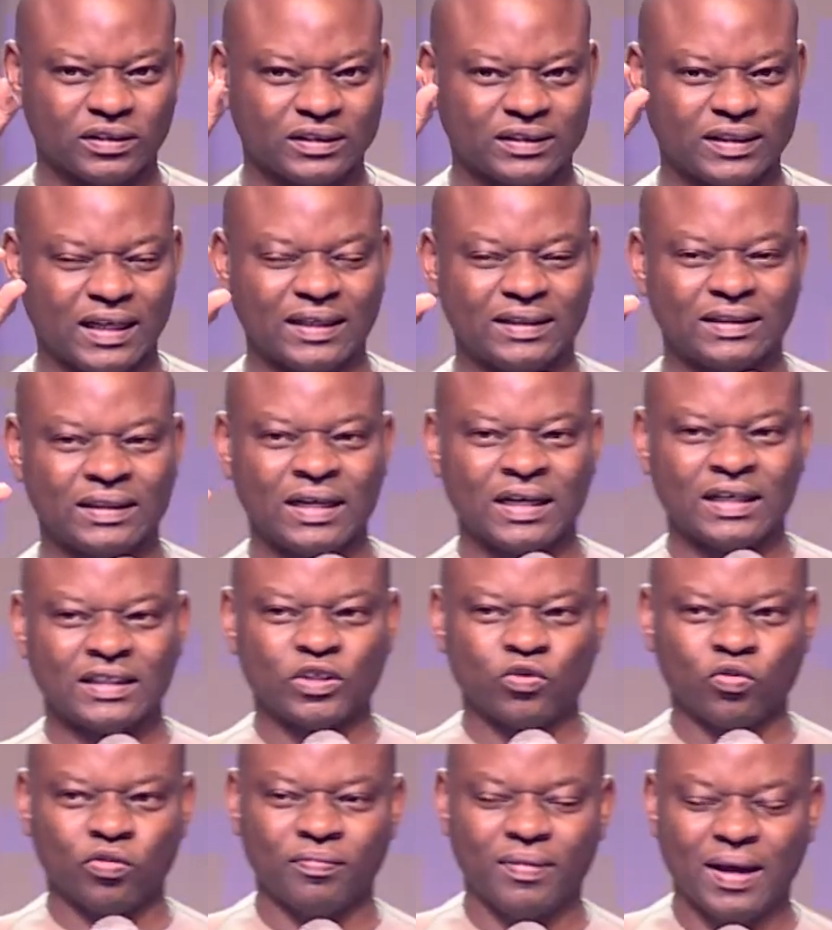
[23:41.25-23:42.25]
He said
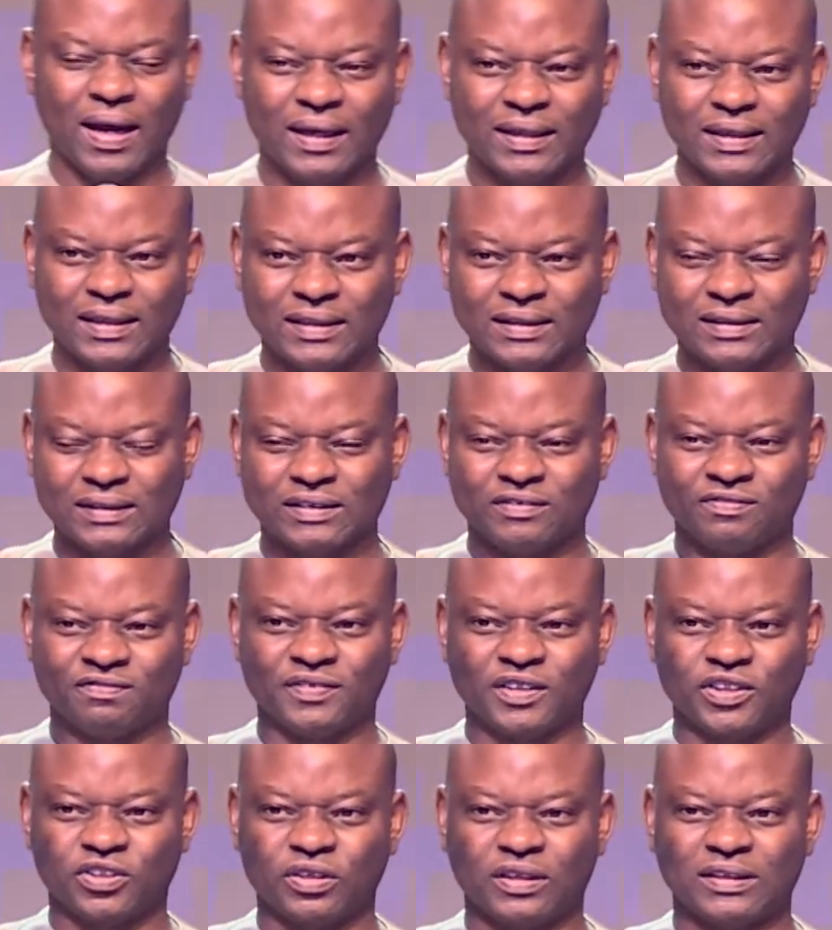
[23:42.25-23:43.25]
the woman in the
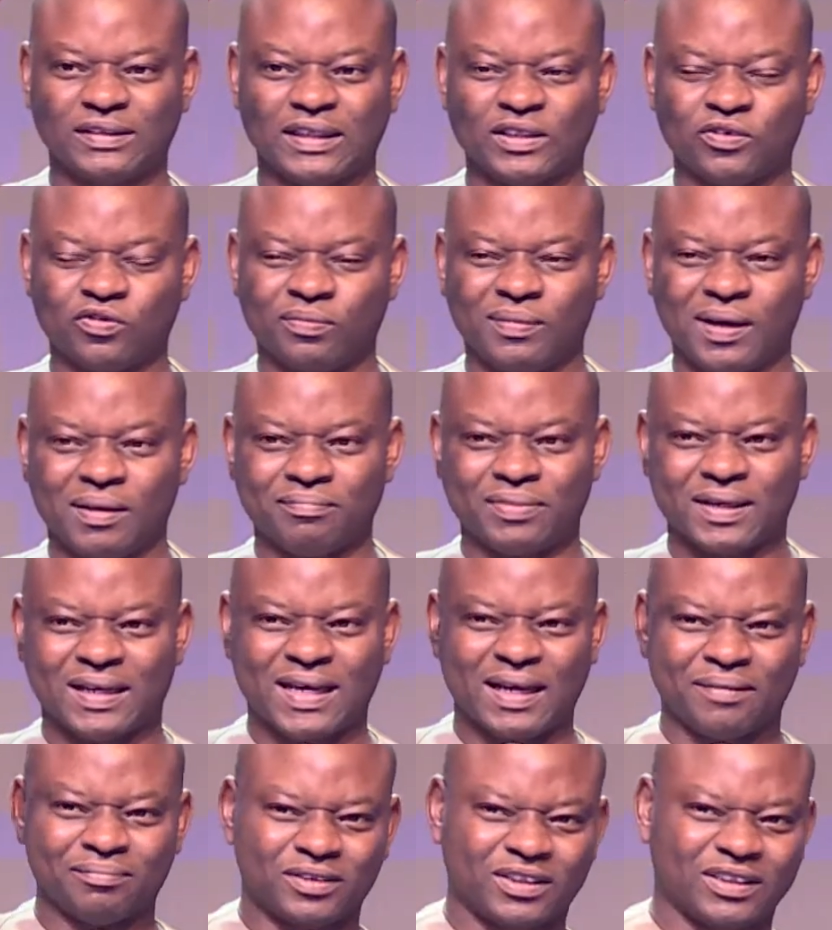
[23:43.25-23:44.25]
vision, said the woman
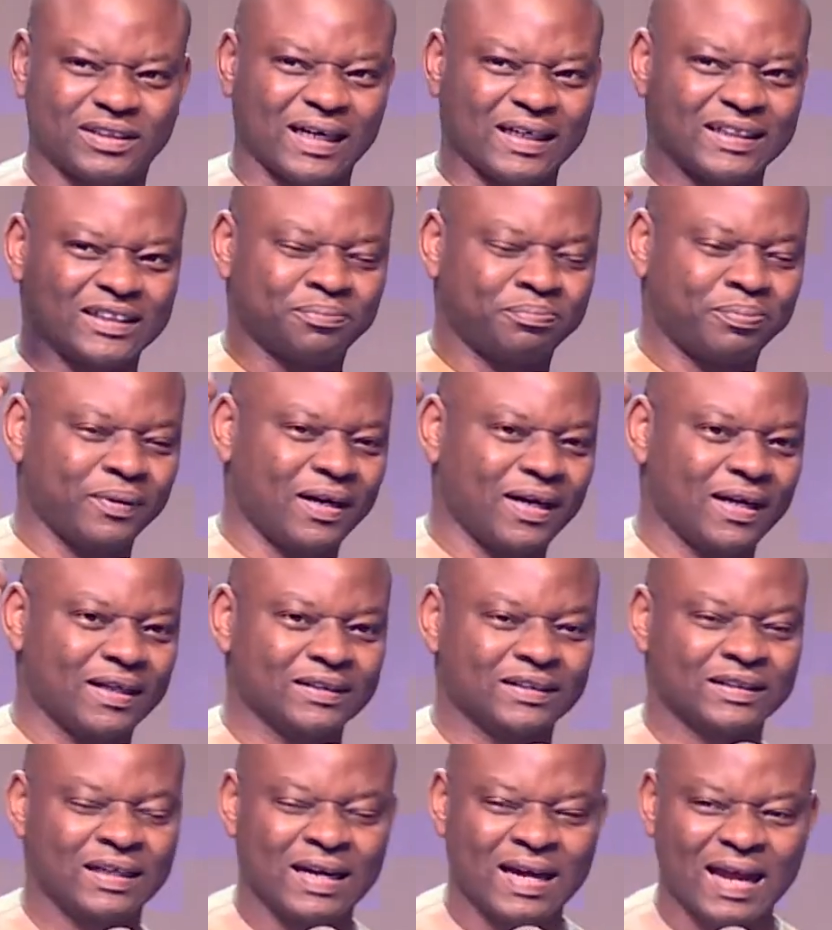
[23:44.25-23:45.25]
became
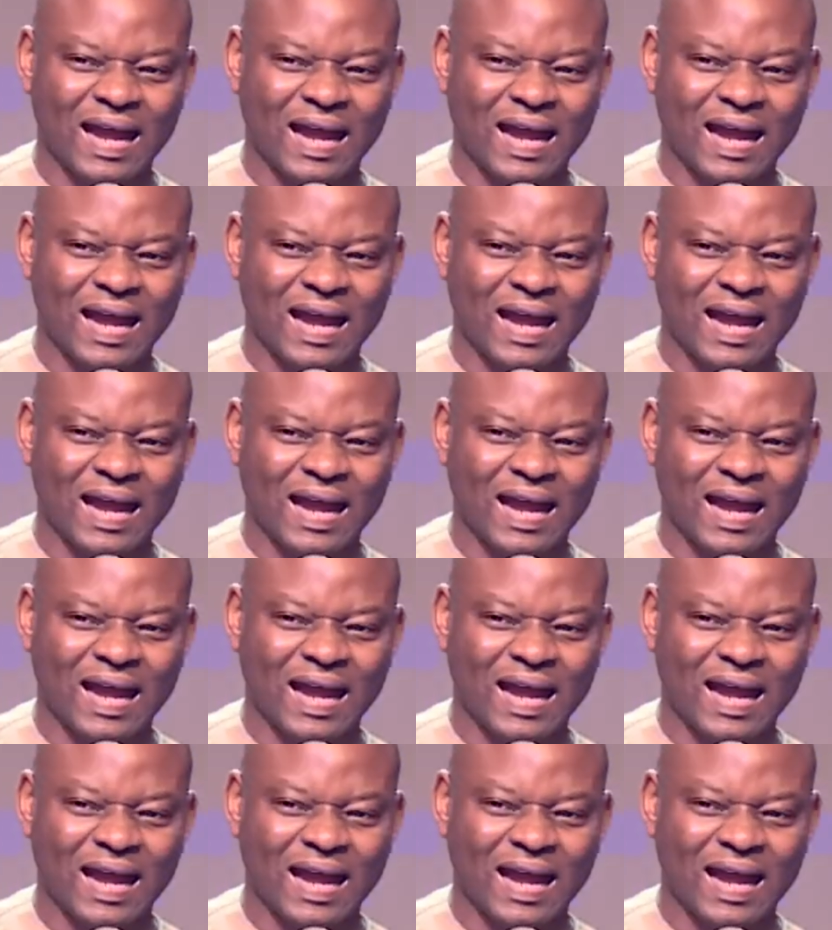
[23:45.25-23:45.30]
transparent,